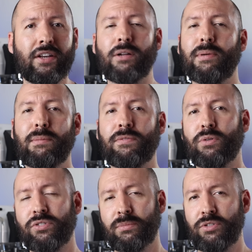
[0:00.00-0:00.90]
it'll be
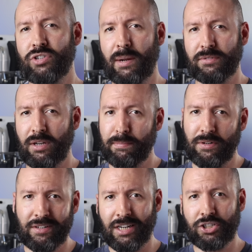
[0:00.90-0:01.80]
before someone drops a
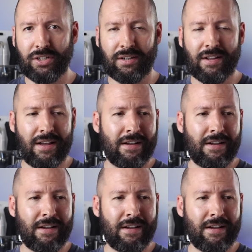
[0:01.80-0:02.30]
production